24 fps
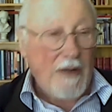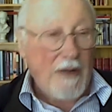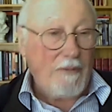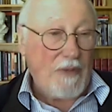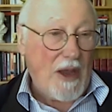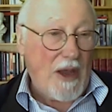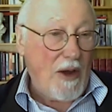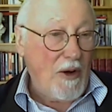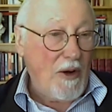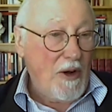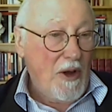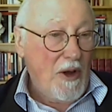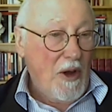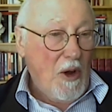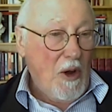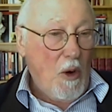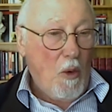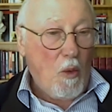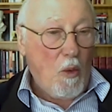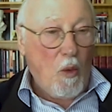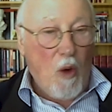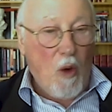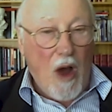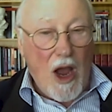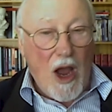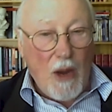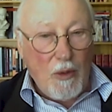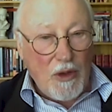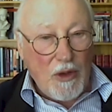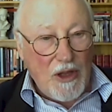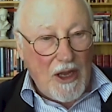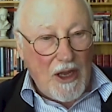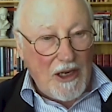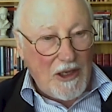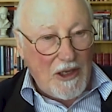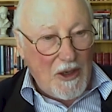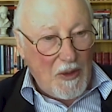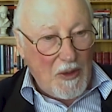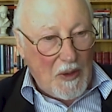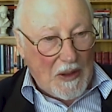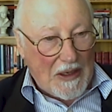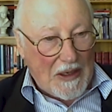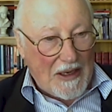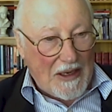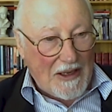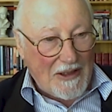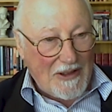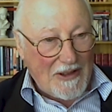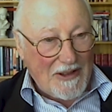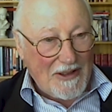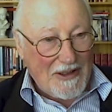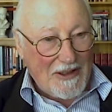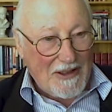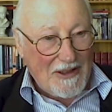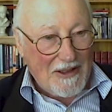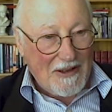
Now, why were they doing it?